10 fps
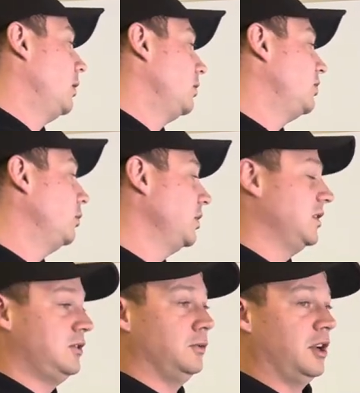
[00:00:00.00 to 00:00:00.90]
Don't get
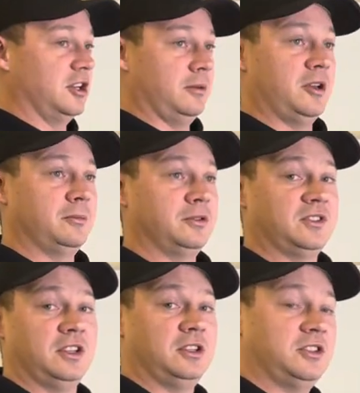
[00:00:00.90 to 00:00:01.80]
too hung up on
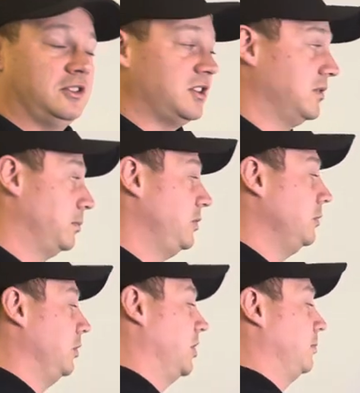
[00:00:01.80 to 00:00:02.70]
percentages, because when you
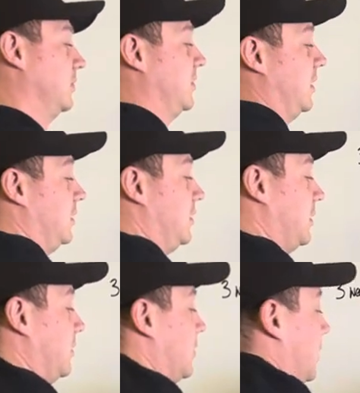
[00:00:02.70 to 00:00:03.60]
look at percentages,